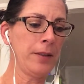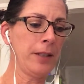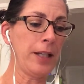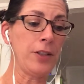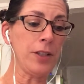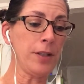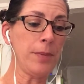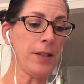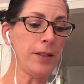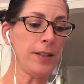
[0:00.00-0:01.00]
I had just
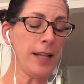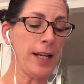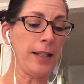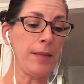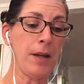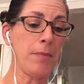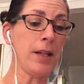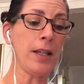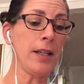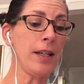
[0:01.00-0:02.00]
about decided that my
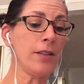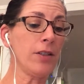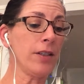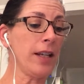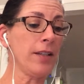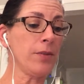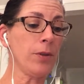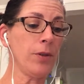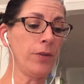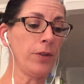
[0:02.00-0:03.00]
monkey catching days
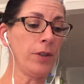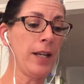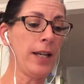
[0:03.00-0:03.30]
were over,